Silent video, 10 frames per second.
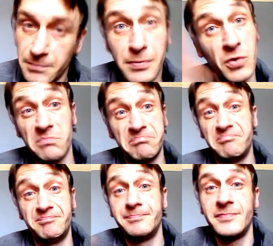But
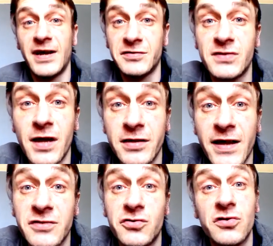
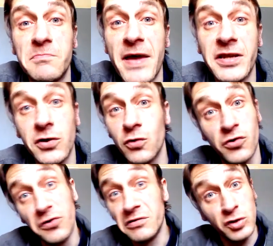that's just men. You
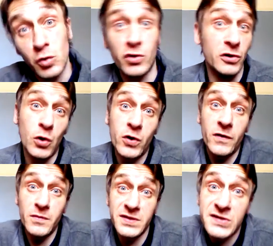can look
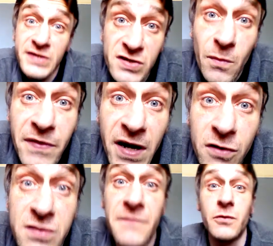at them and see something
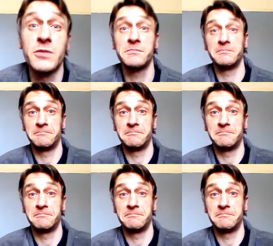else if you want.